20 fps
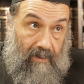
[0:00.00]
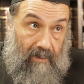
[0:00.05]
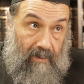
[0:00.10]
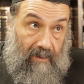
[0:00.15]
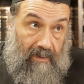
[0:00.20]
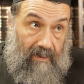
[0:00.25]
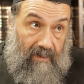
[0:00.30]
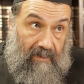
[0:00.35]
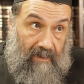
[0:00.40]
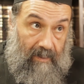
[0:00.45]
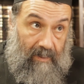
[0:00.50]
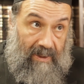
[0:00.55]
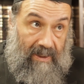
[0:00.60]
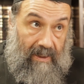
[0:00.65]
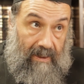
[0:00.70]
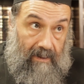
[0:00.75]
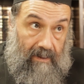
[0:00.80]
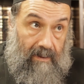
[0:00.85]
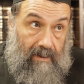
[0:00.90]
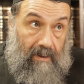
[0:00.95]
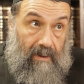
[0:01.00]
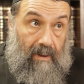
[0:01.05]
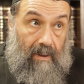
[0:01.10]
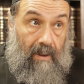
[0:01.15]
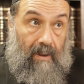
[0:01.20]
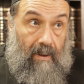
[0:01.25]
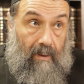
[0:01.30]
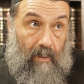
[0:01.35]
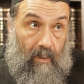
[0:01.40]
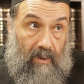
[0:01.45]
incriminate,
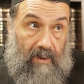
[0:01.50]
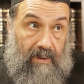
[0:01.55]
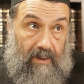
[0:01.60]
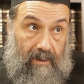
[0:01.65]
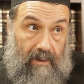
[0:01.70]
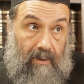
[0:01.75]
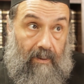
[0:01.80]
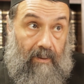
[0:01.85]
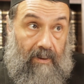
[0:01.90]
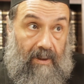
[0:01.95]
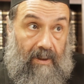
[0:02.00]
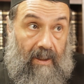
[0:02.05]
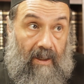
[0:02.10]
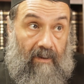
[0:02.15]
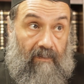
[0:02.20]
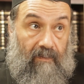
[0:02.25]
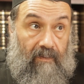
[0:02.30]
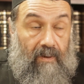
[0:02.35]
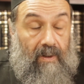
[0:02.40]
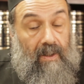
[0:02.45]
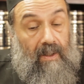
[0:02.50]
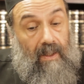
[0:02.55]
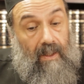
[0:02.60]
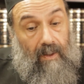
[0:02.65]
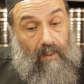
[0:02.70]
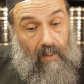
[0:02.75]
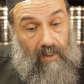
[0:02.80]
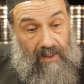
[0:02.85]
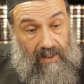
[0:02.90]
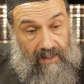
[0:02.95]
wasn't good enough,
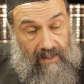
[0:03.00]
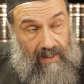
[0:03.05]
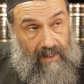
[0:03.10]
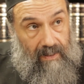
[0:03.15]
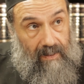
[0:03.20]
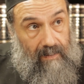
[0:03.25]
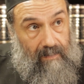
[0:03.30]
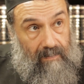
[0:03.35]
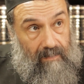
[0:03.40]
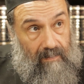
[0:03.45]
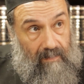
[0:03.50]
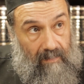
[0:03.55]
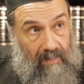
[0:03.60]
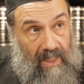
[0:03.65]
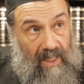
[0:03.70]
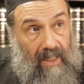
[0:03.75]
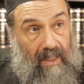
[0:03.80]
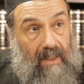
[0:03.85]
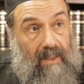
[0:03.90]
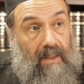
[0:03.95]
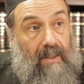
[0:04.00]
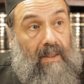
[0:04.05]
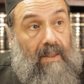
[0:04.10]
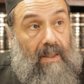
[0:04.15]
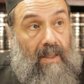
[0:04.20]
was sent back.